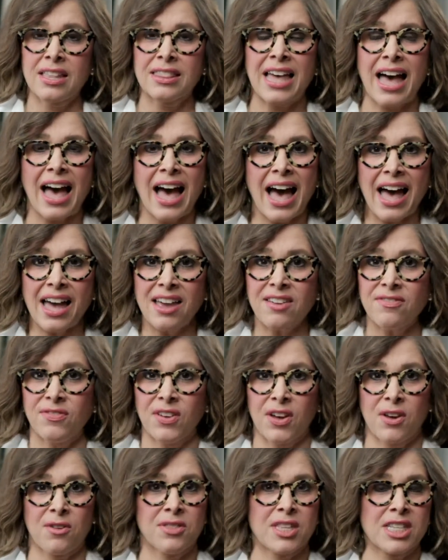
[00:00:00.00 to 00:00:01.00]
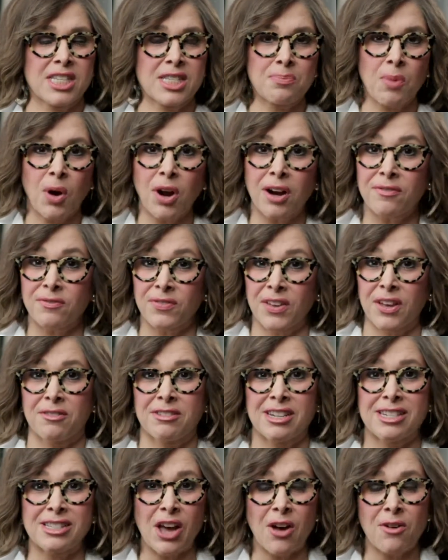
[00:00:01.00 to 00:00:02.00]
The iPhone, the
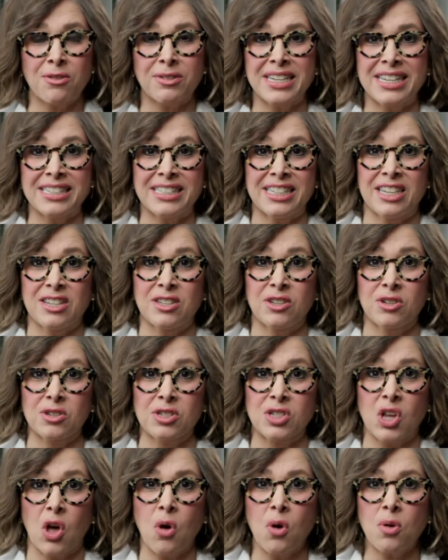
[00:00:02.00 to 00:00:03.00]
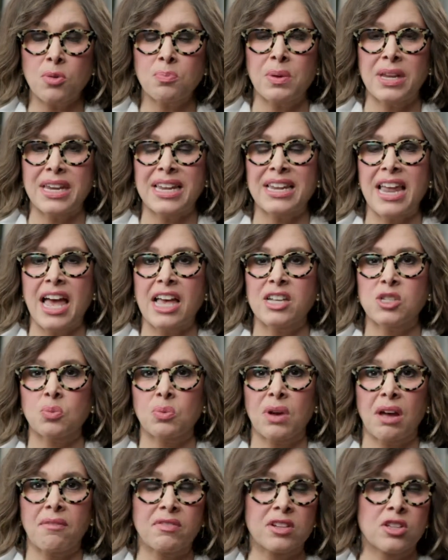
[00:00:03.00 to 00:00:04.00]
smartphone is only 10 years old, but it has
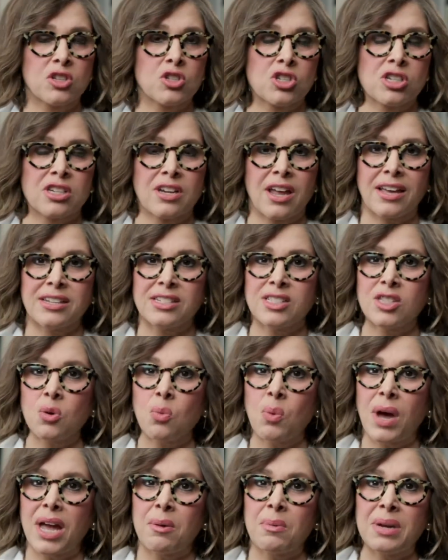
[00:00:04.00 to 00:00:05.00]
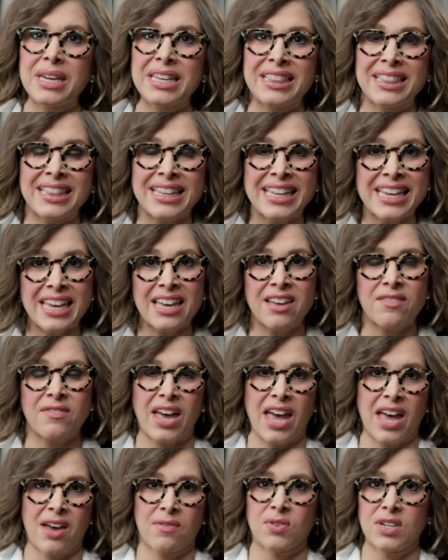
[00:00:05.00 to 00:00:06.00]
revolutionized the way we
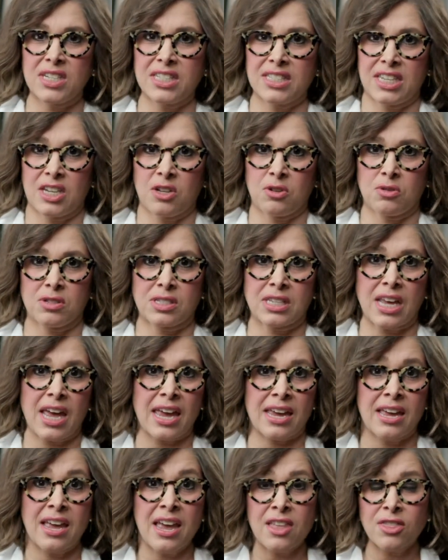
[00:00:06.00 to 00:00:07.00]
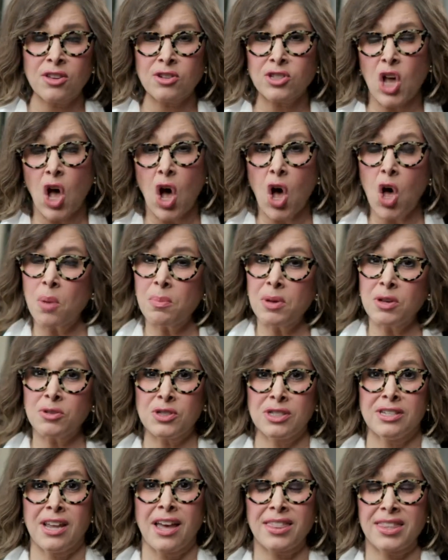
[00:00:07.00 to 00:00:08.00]
live every single day. There's
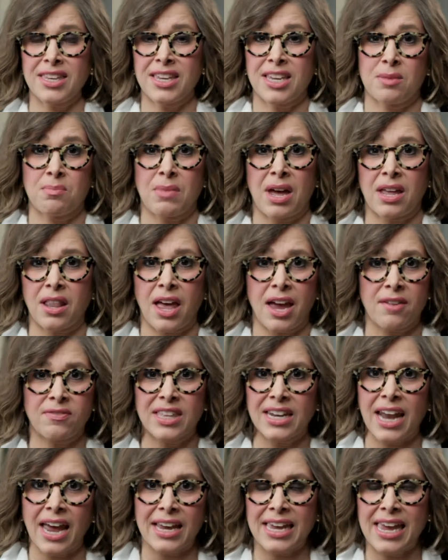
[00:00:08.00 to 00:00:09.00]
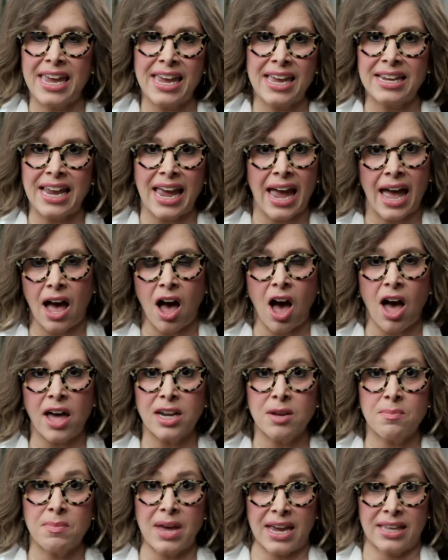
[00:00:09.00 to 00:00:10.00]
almost nothing in my life that I can't
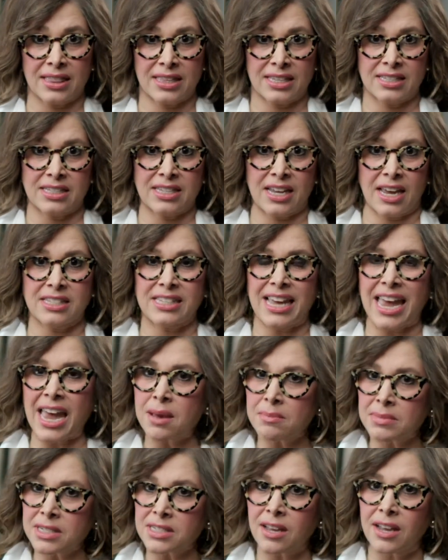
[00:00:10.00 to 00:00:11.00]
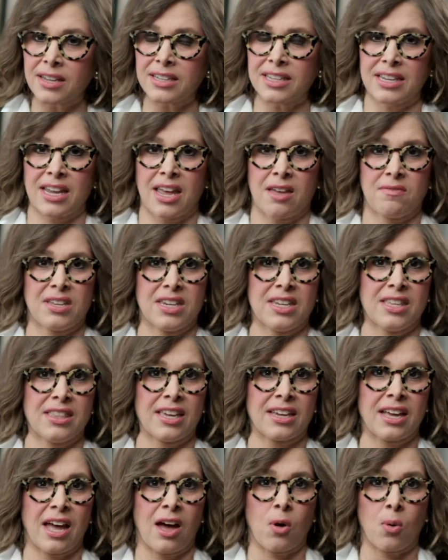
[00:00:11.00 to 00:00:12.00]
automate these days. Amazon can have
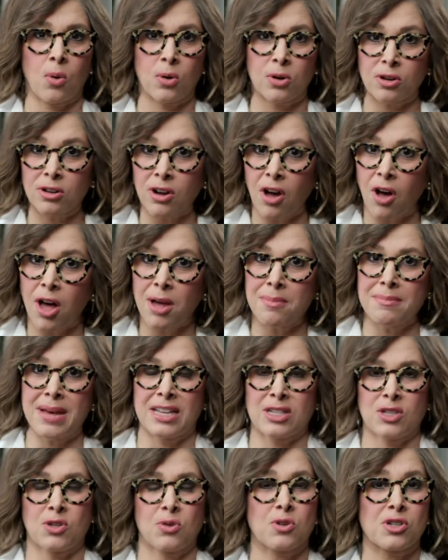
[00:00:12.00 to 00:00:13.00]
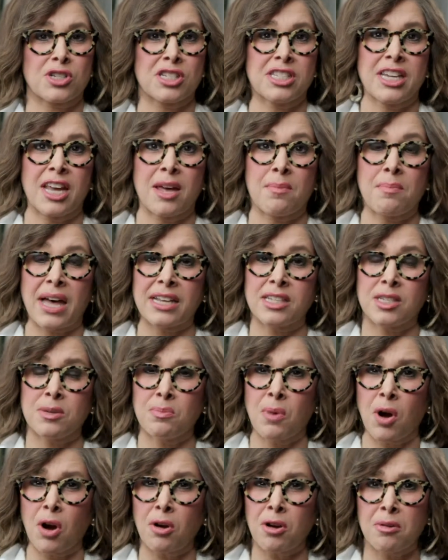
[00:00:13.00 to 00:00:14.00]
anything I ordered on my doorstep by
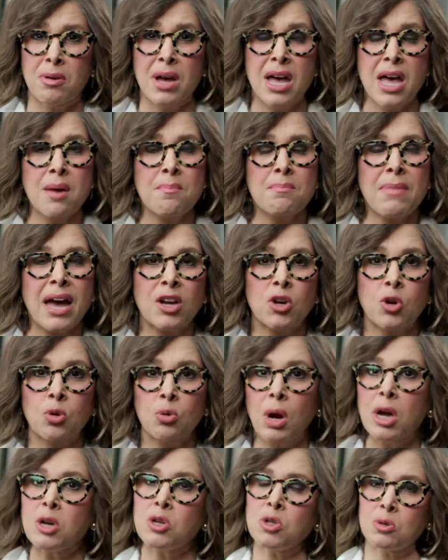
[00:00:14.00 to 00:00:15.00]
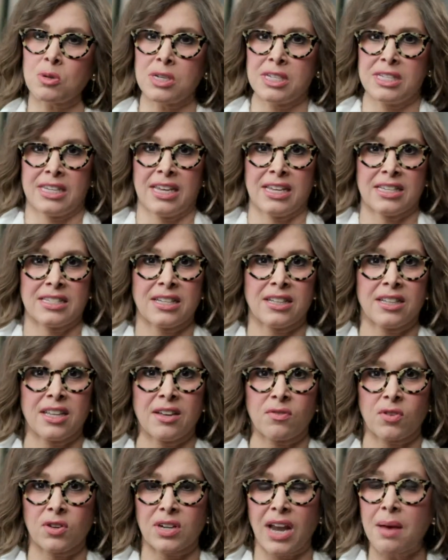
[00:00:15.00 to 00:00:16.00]
tomorrow. My groceries get
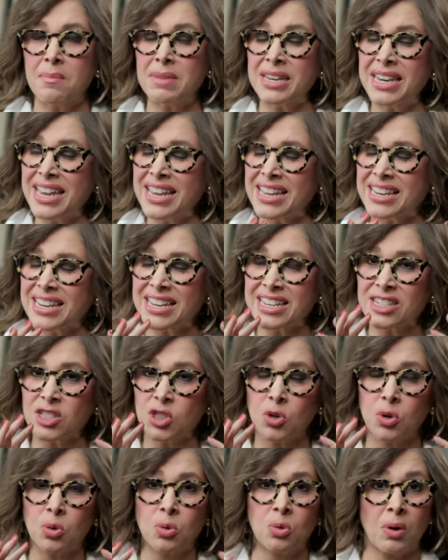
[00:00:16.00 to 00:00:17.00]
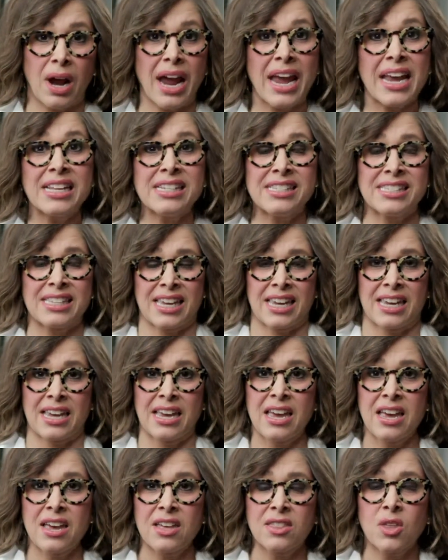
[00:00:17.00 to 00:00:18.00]
delivered. I mean, it is
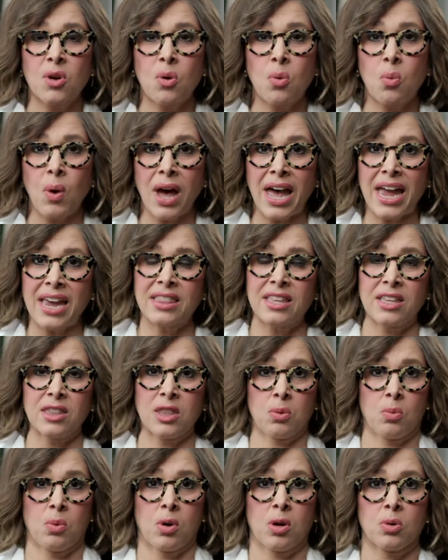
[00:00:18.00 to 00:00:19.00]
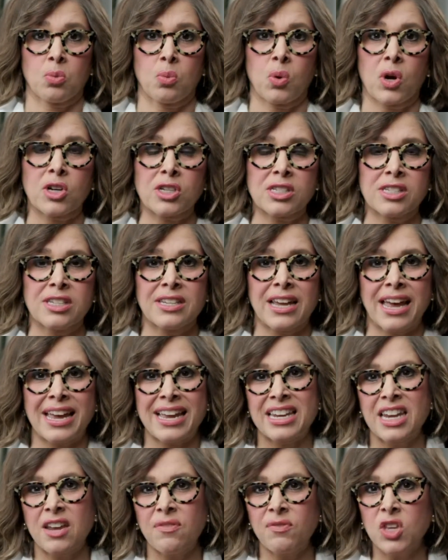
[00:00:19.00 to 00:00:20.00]
crazy the way that the world works
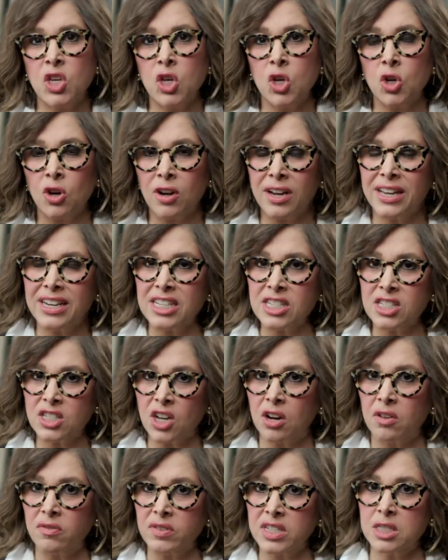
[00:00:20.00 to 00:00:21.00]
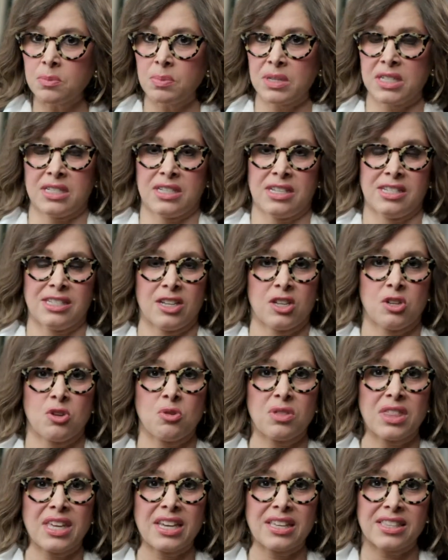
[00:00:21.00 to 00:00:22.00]
today. And if you're in a service business and
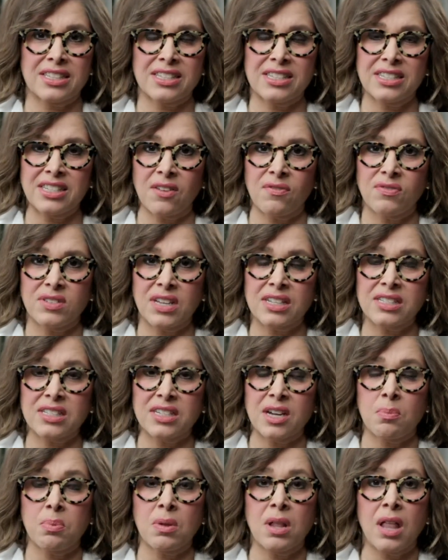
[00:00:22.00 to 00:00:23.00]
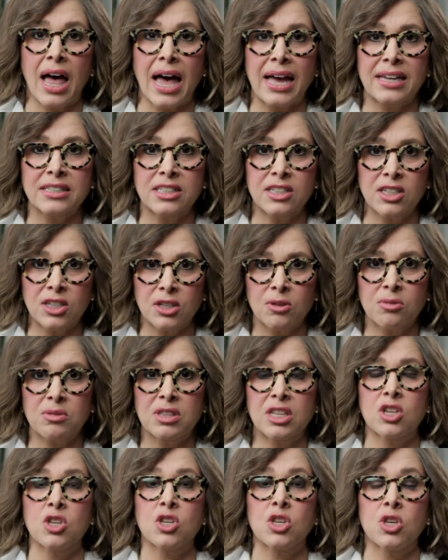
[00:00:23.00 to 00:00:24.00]
you think this stuff doesn't apply to
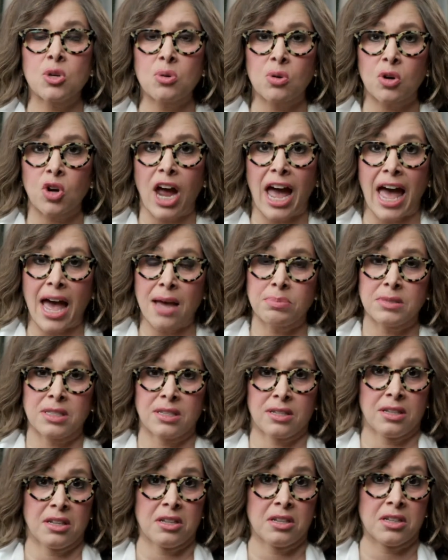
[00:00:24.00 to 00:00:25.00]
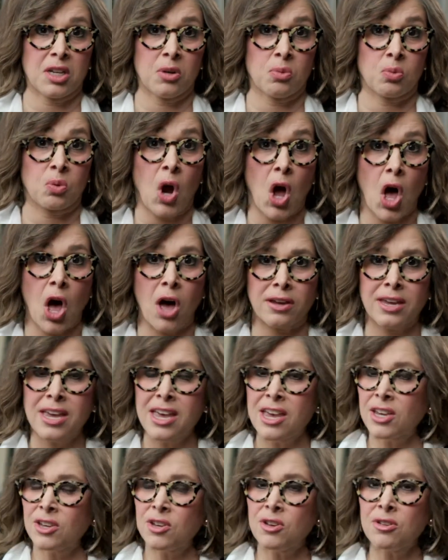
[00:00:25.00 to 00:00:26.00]
you, then you are absolutely wrong.
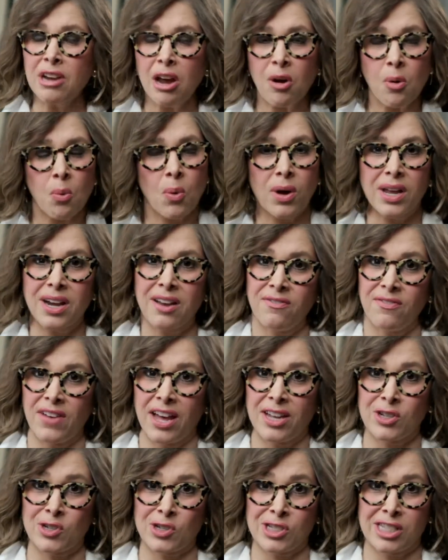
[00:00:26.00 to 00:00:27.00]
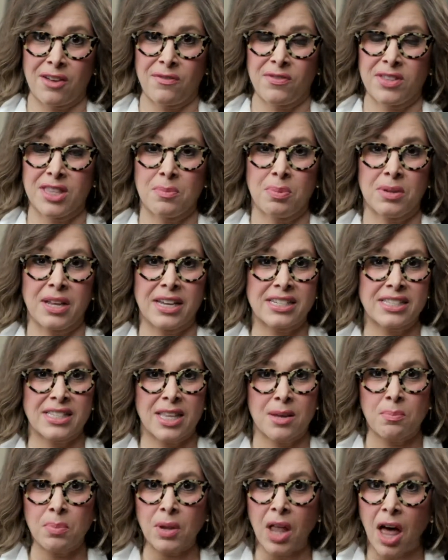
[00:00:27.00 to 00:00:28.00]
You don't want to find yourself in the place
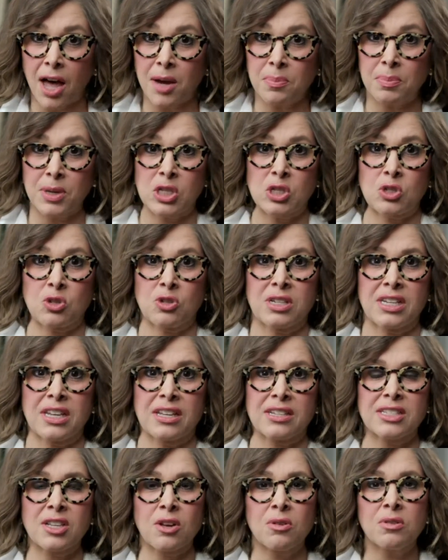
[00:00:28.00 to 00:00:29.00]
that Blockbuster did.